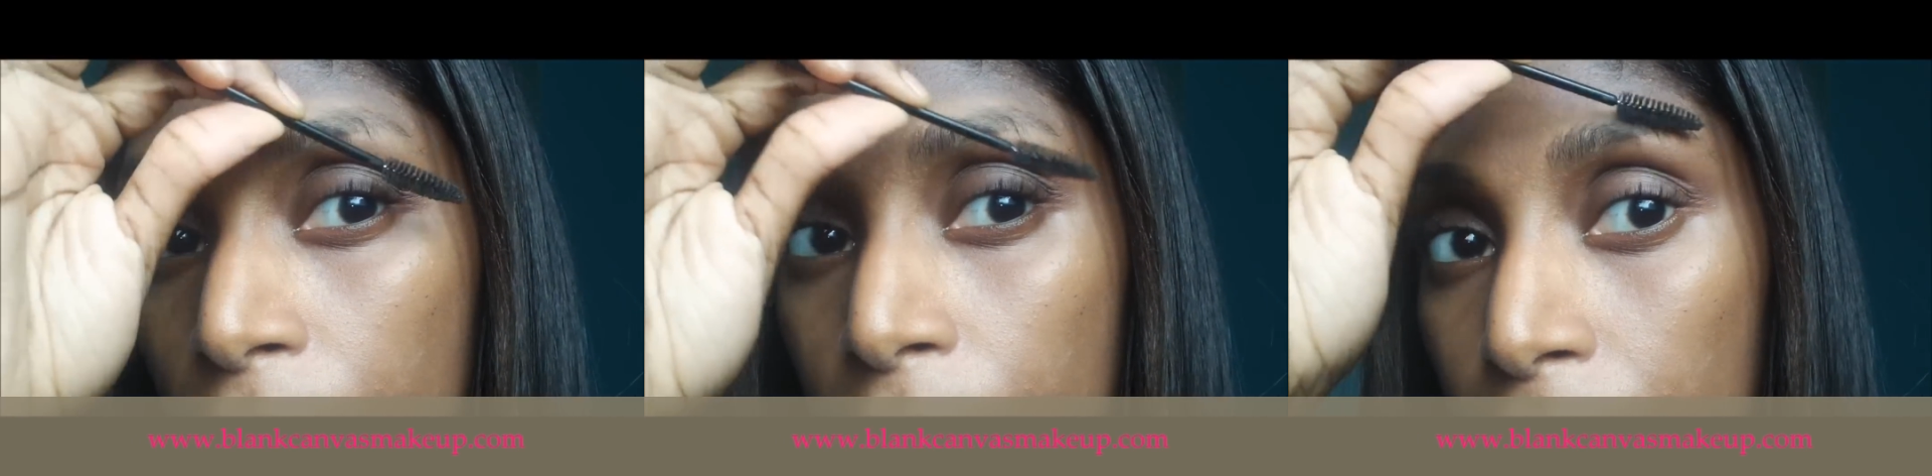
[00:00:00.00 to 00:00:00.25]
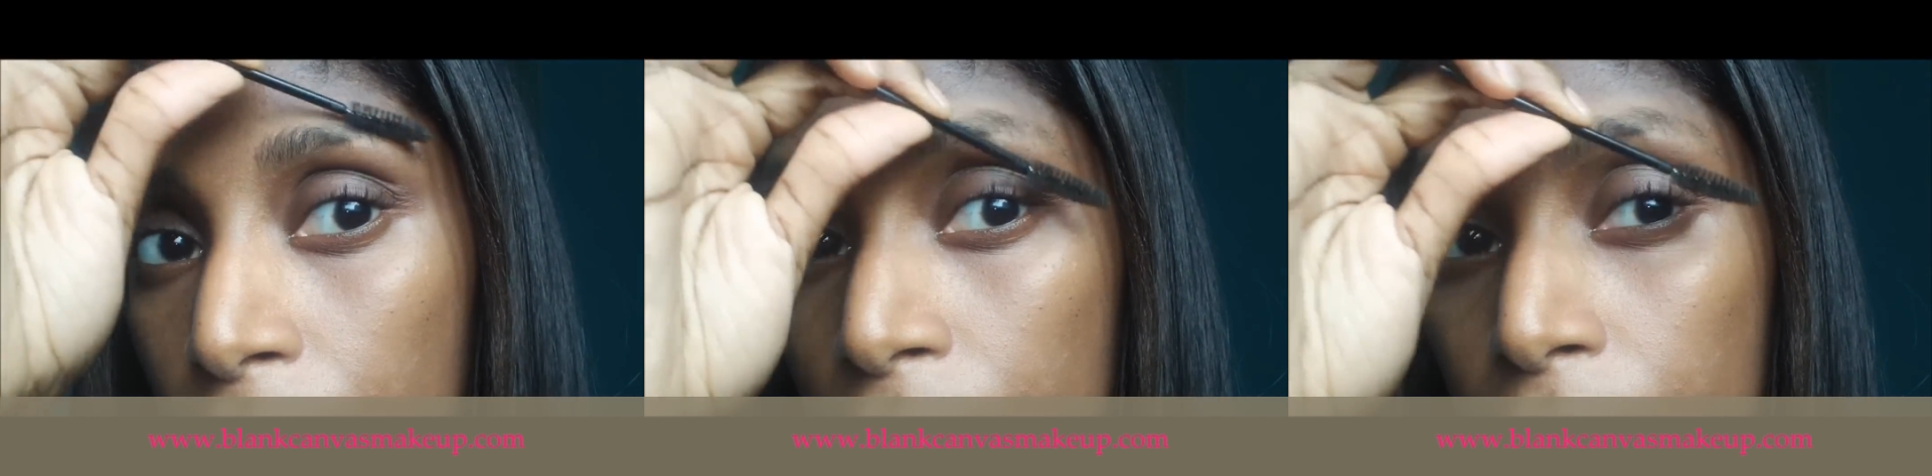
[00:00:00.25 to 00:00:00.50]

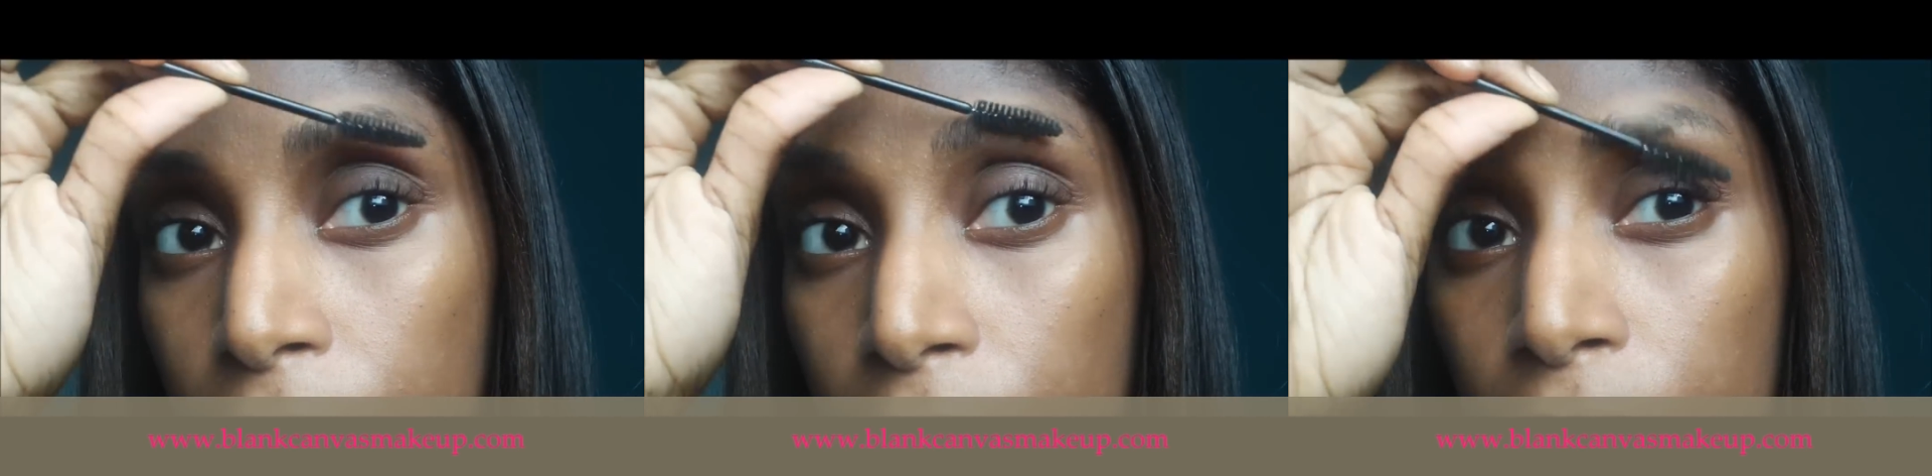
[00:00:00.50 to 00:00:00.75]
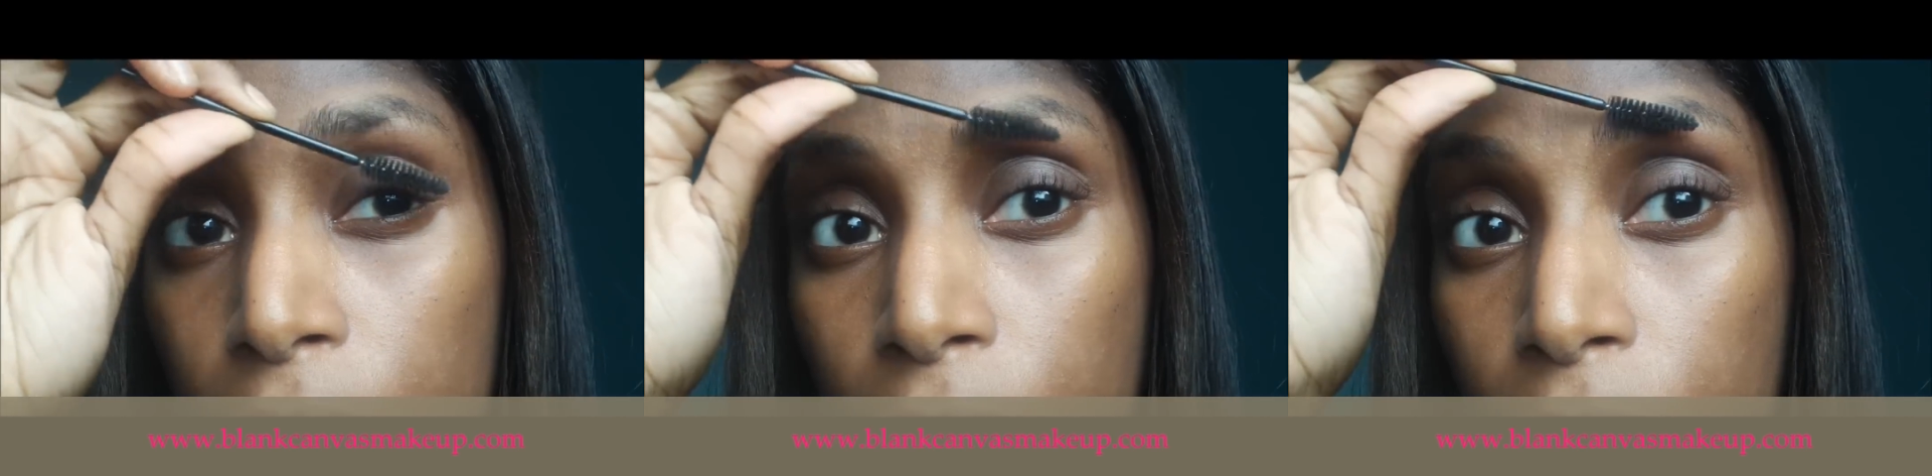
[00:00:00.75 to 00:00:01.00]

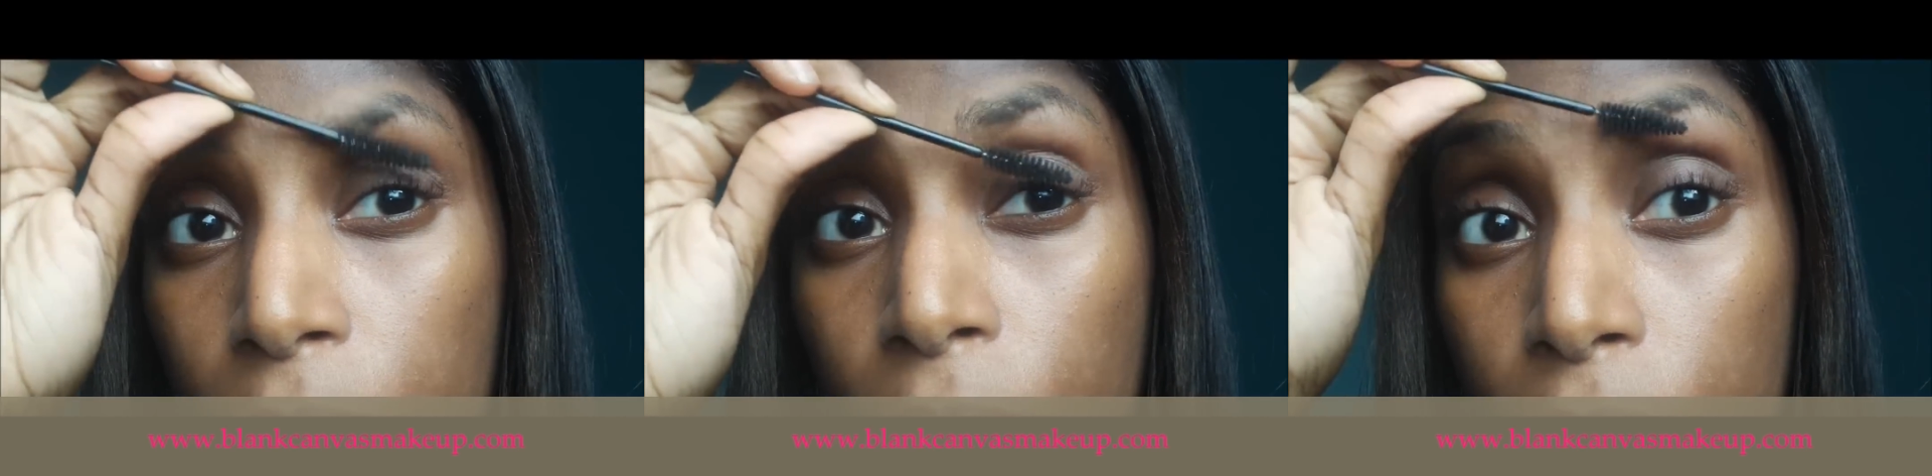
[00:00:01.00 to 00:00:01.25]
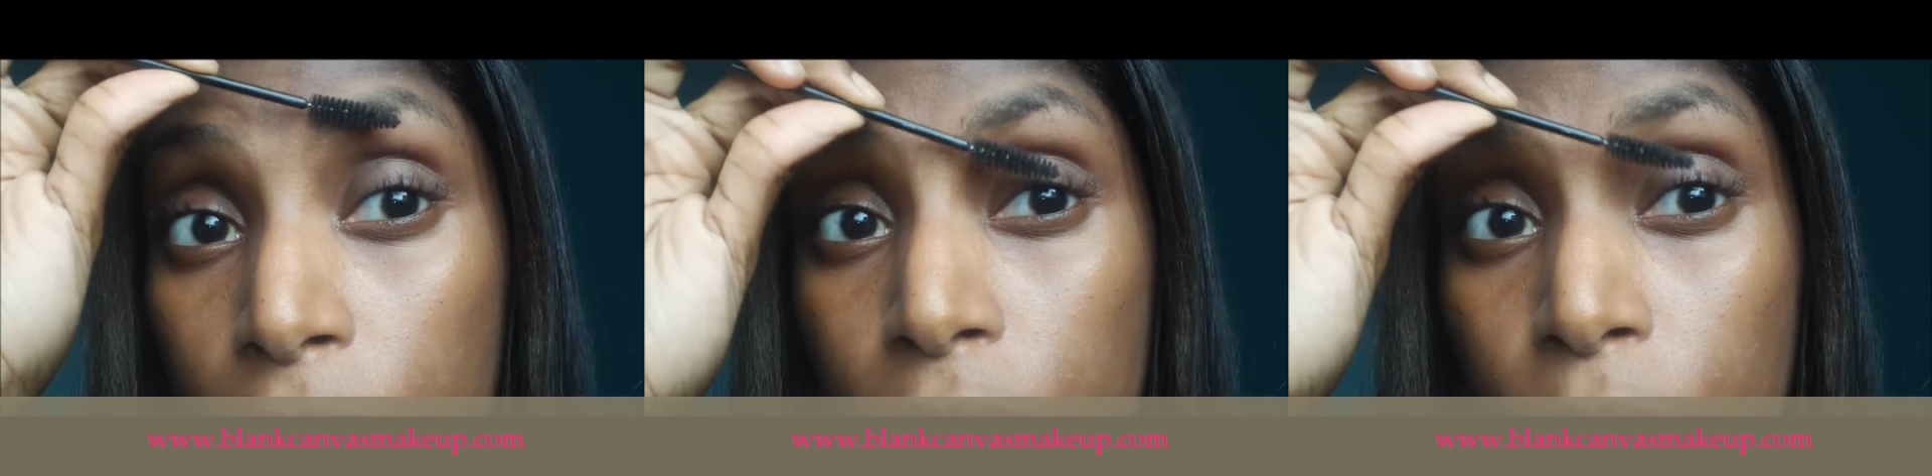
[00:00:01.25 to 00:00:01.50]
And you
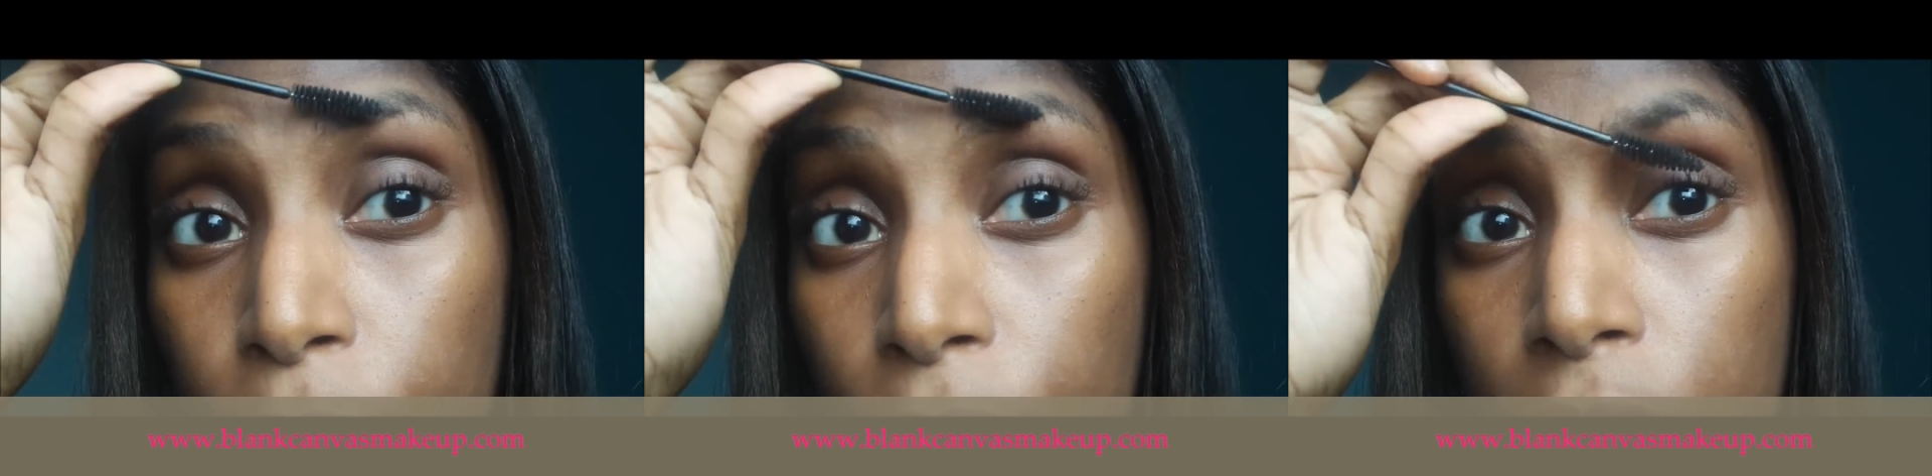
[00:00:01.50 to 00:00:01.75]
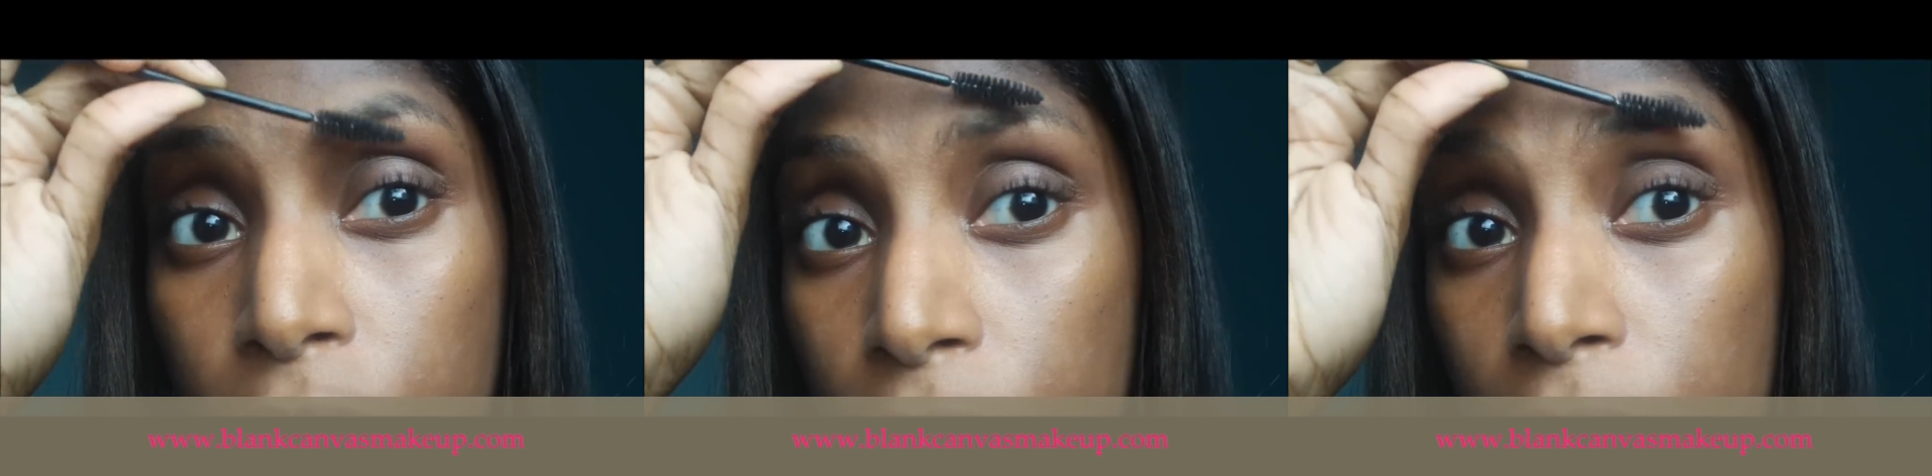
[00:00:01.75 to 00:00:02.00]
also
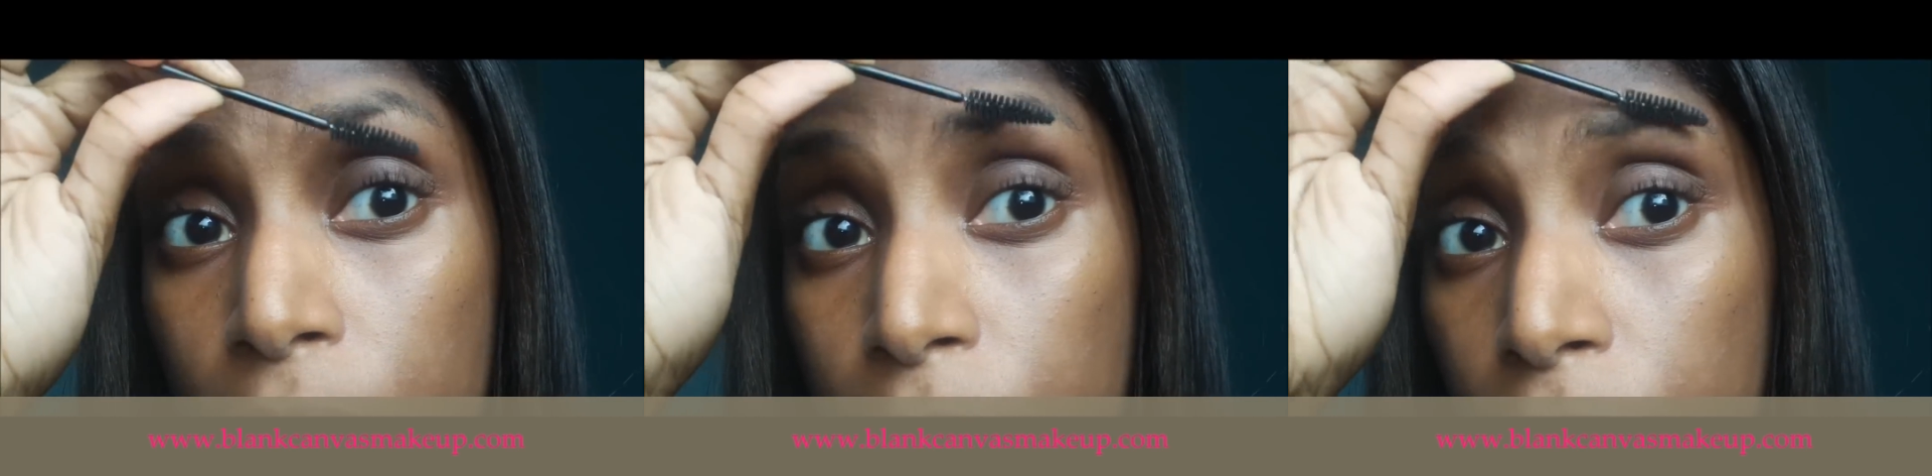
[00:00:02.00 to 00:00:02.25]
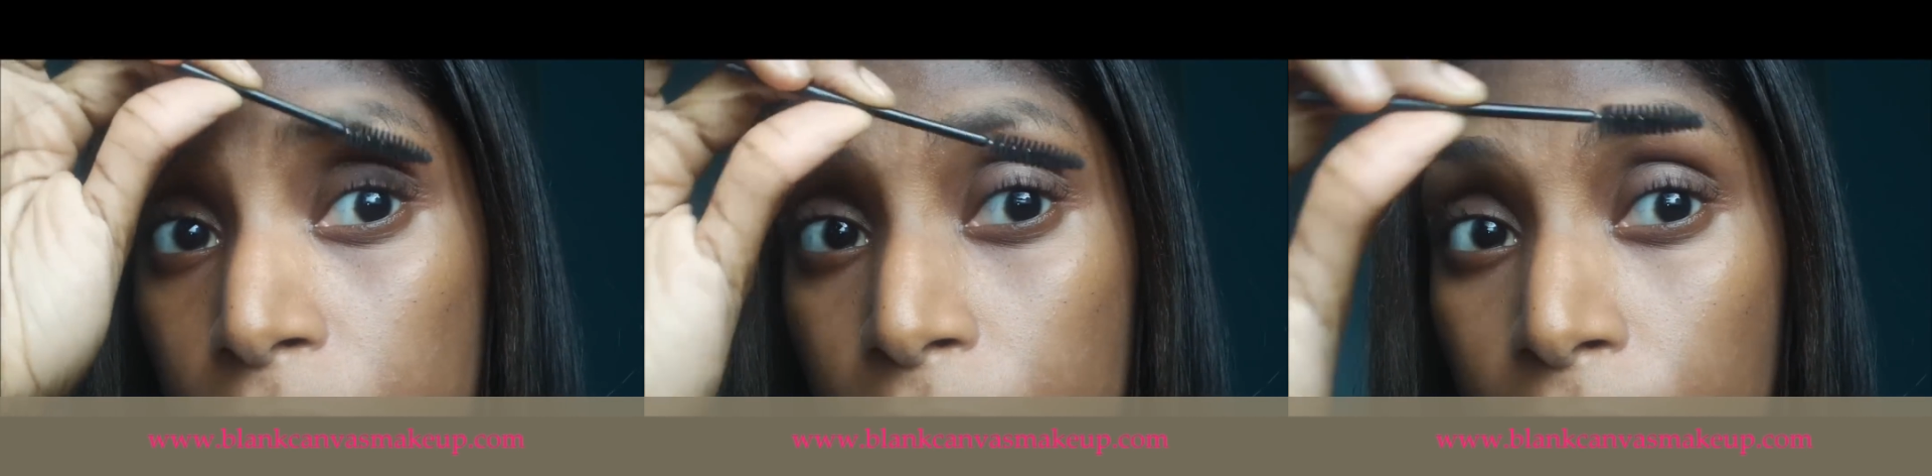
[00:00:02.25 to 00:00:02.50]
brush
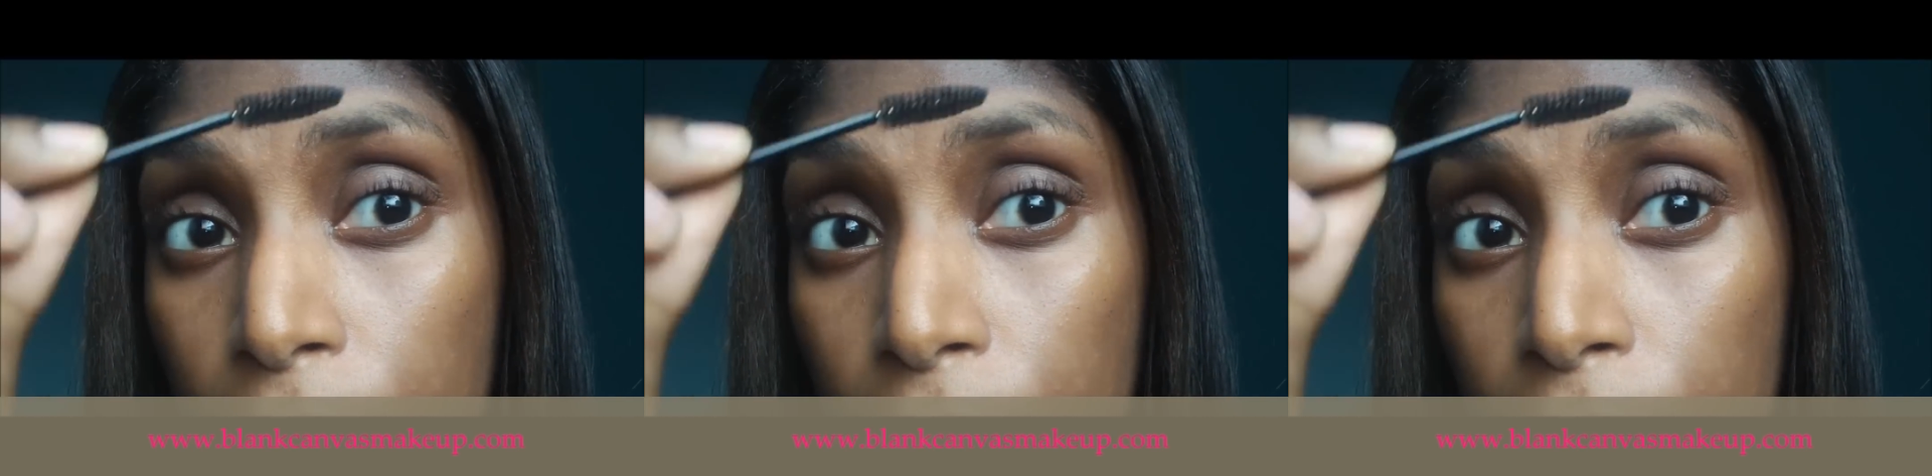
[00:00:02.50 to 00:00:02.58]
down,